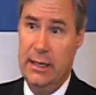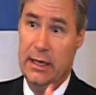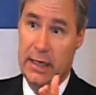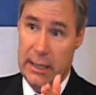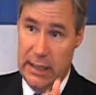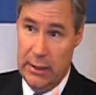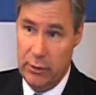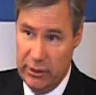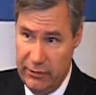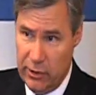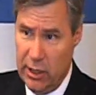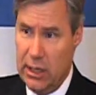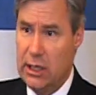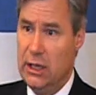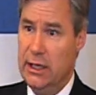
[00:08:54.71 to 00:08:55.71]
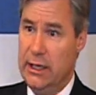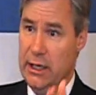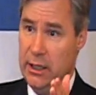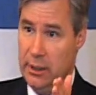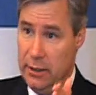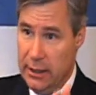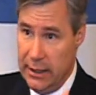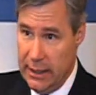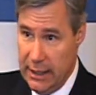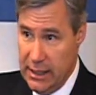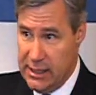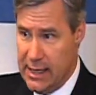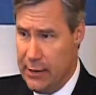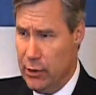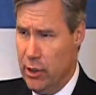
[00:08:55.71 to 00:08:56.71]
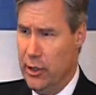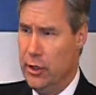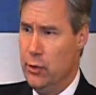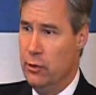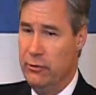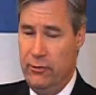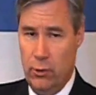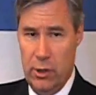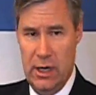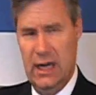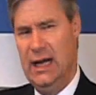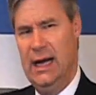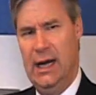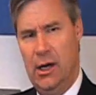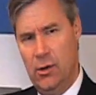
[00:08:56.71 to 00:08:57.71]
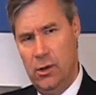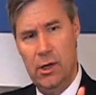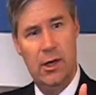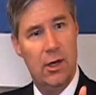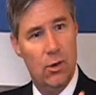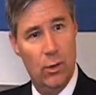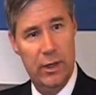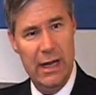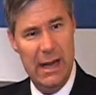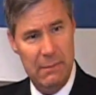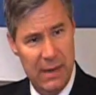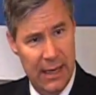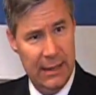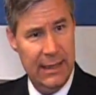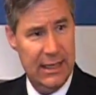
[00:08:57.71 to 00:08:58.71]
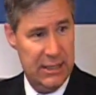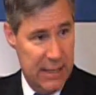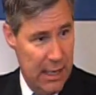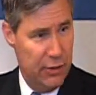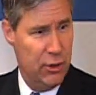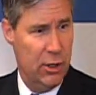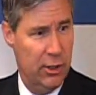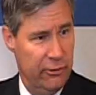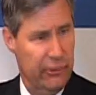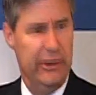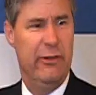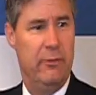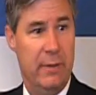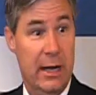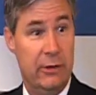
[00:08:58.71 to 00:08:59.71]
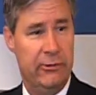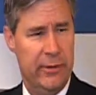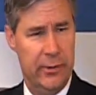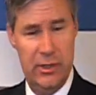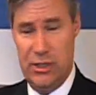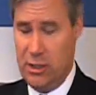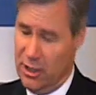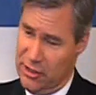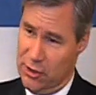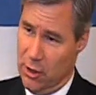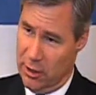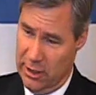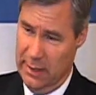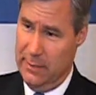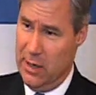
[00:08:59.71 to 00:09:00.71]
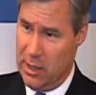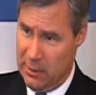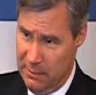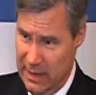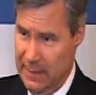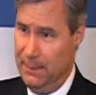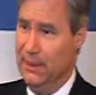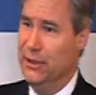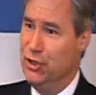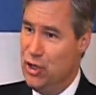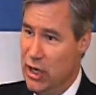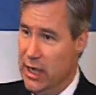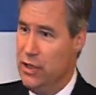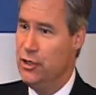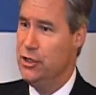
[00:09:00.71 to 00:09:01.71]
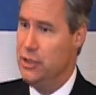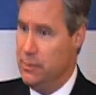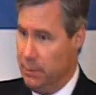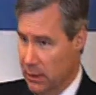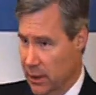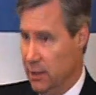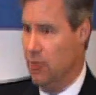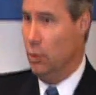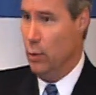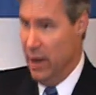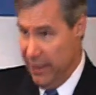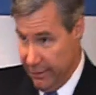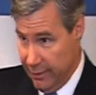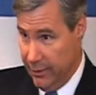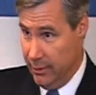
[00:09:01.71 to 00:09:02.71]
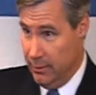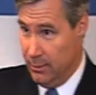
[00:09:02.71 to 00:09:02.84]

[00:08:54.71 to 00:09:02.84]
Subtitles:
He was very clear. He's out arguing for it now. When that man gets out there in front of a microphone and starts talking to the American people, it changes the political weather.